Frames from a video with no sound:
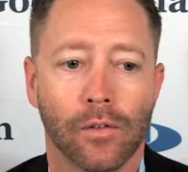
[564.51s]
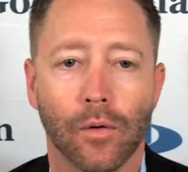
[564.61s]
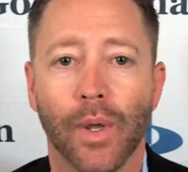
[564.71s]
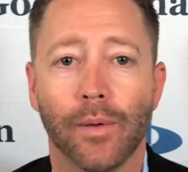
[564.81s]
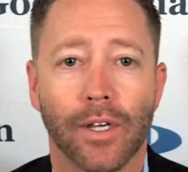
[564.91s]
Or
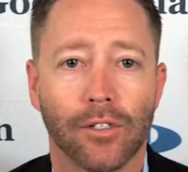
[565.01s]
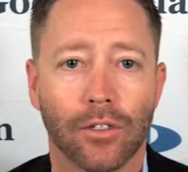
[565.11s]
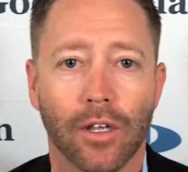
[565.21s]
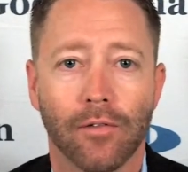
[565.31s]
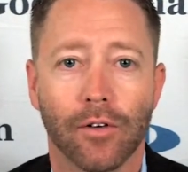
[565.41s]
maybe I
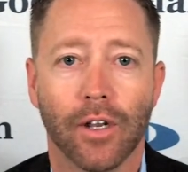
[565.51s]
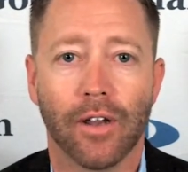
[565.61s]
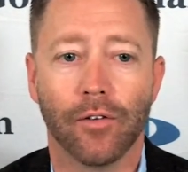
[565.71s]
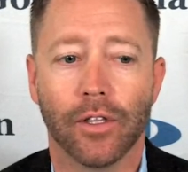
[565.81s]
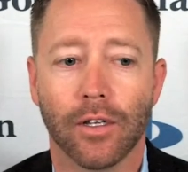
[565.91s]
just covered
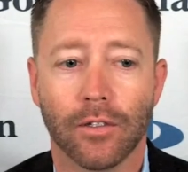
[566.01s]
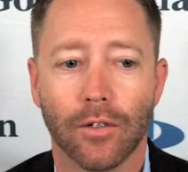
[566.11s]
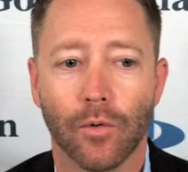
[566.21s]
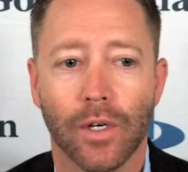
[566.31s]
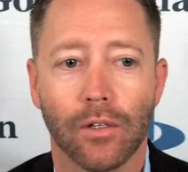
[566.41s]
everything
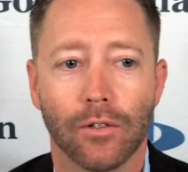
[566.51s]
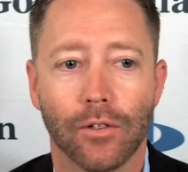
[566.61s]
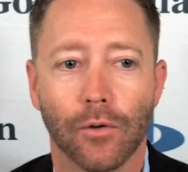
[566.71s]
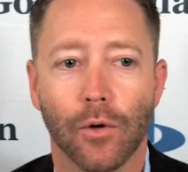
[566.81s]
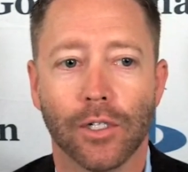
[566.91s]
so well there's
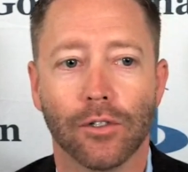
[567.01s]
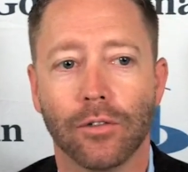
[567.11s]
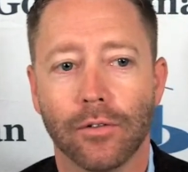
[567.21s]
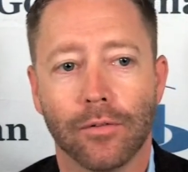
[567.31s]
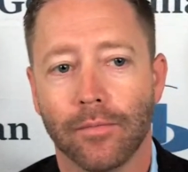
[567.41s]
no
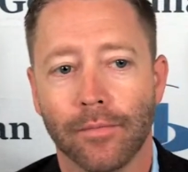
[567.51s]
questions.